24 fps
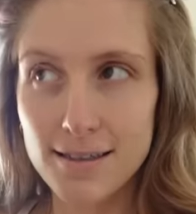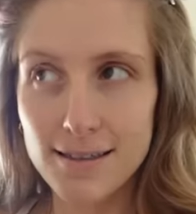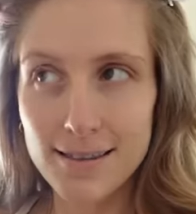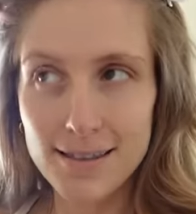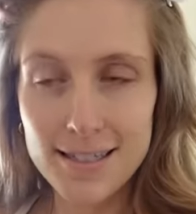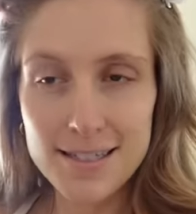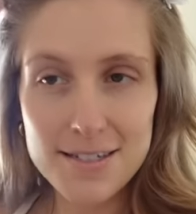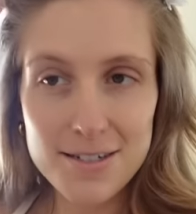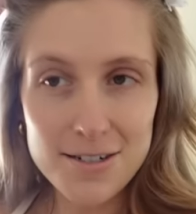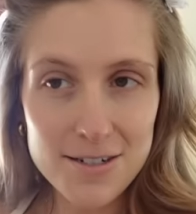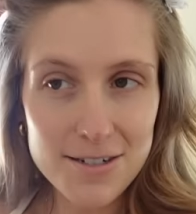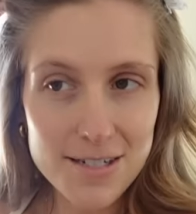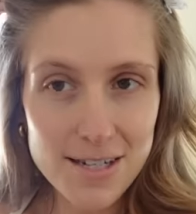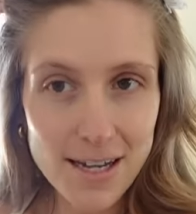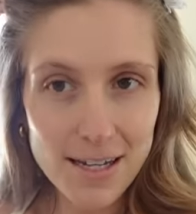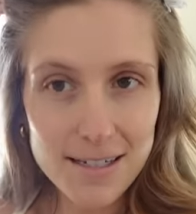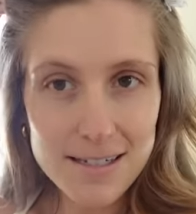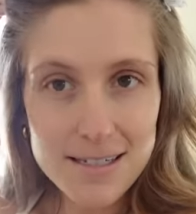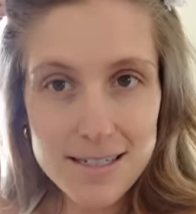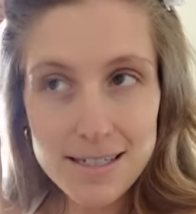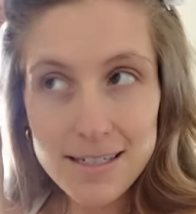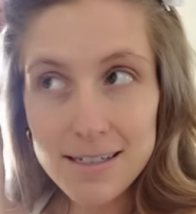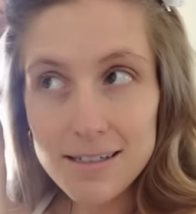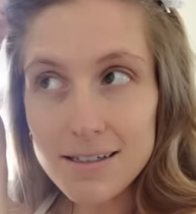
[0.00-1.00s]
These are
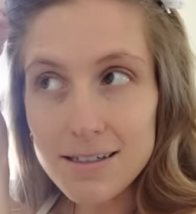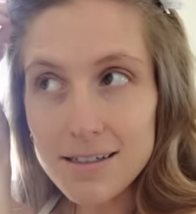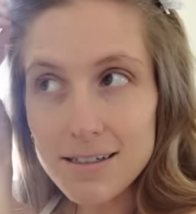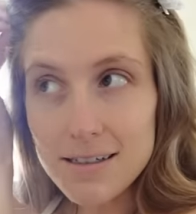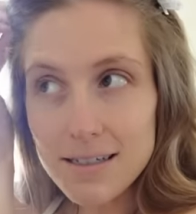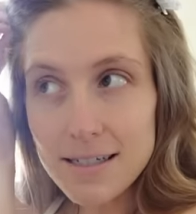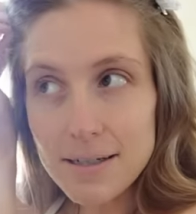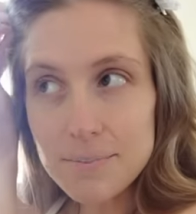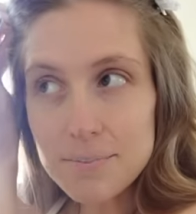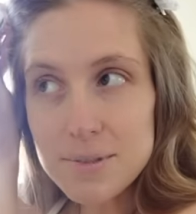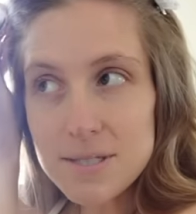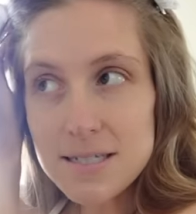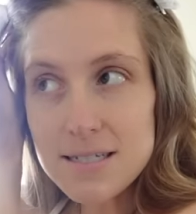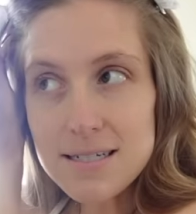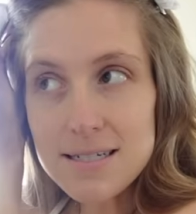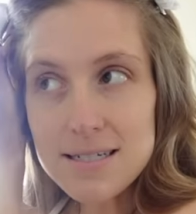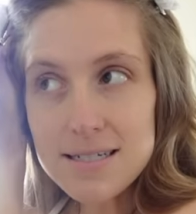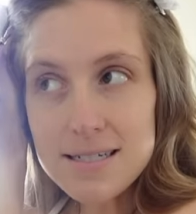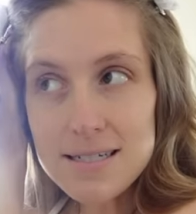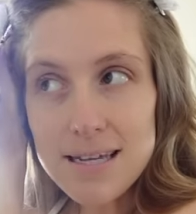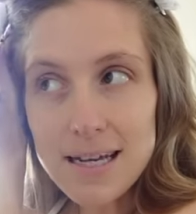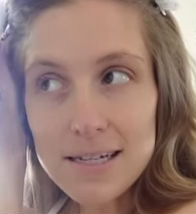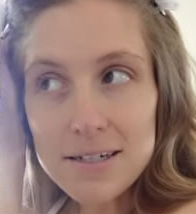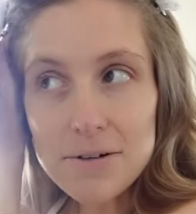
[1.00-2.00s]
Sutton's little clips
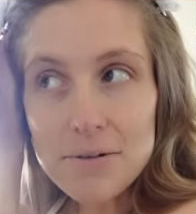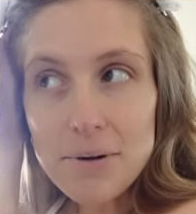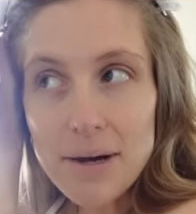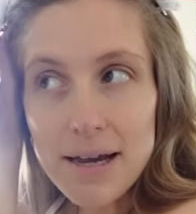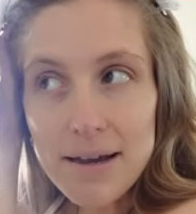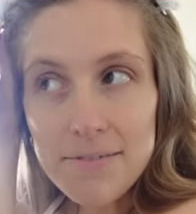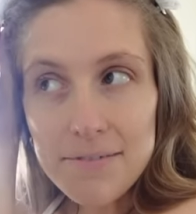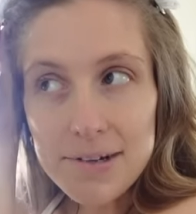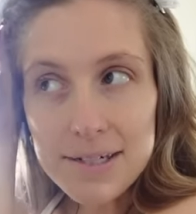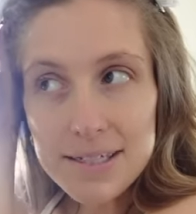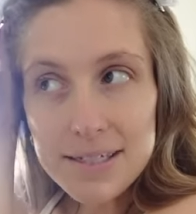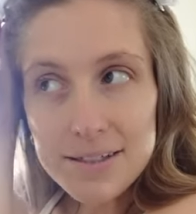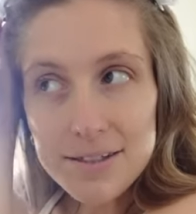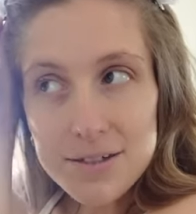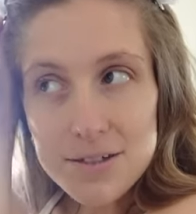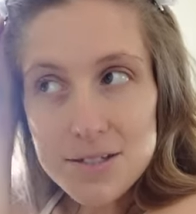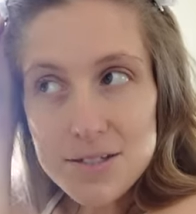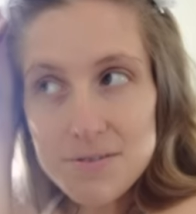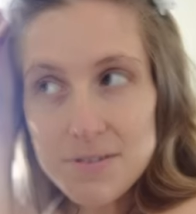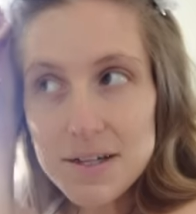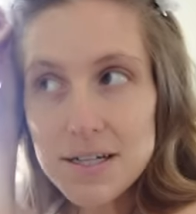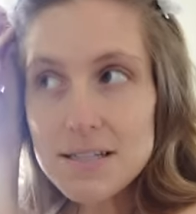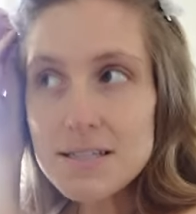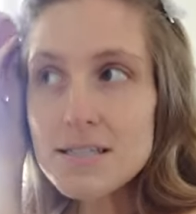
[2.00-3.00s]
because I don't have any of those
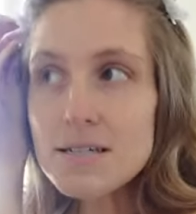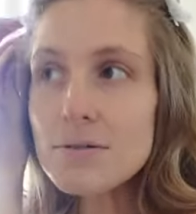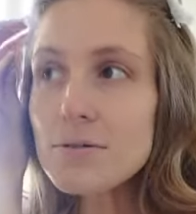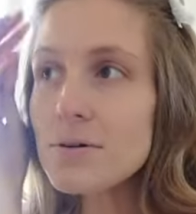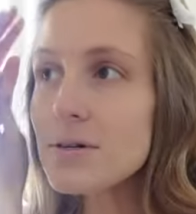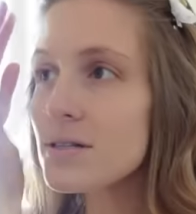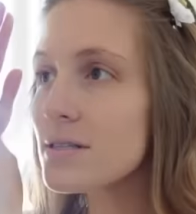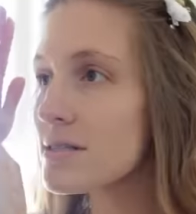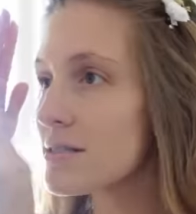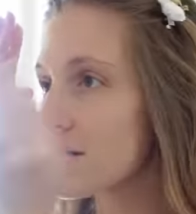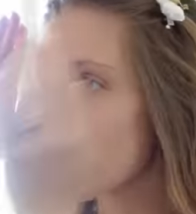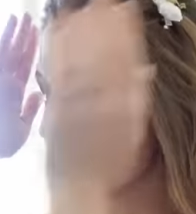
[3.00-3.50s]
fancy ones.